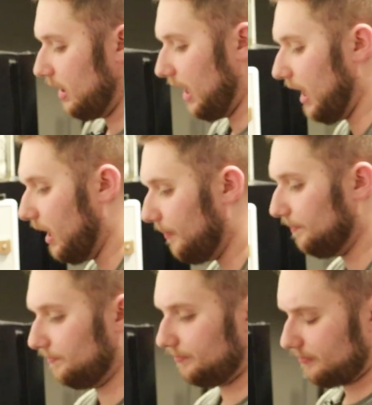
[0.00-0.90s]

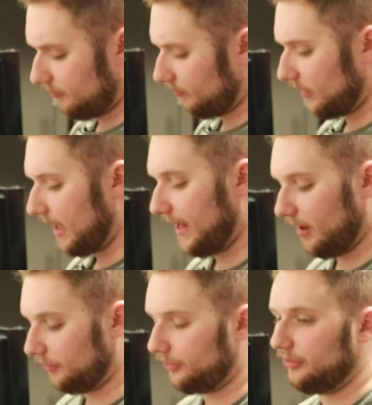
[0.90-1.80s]
and
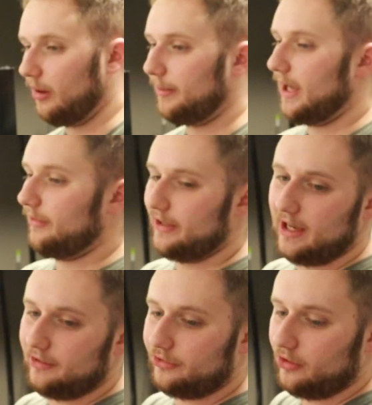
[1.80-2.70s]
obviously dumping out the
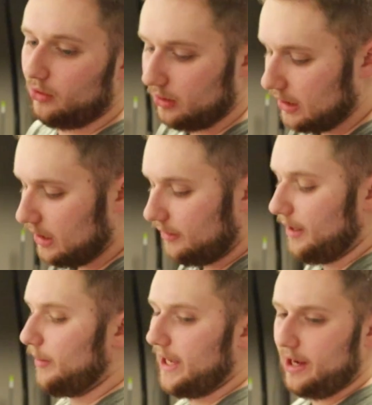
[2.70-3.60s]
ice. So
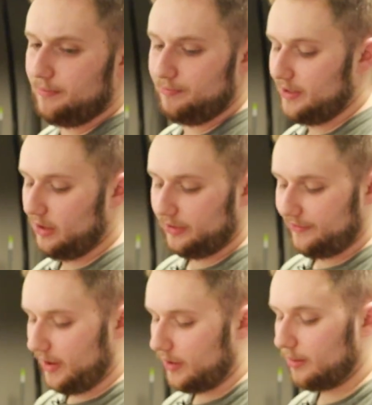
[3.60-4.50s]
that way, the only
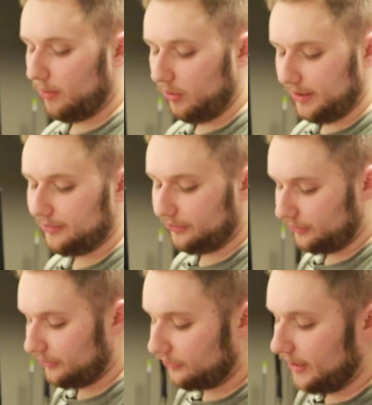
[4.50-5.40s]
variable is
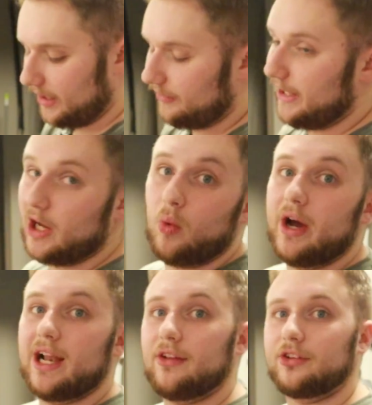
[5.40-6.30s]
the state of the egg
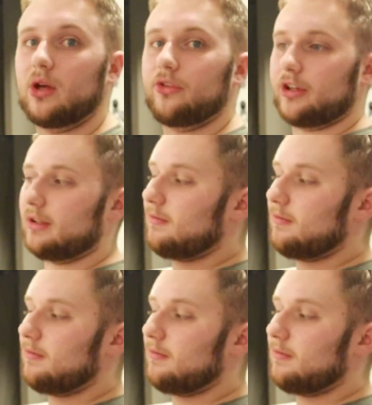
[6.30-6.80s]
white as it goes in.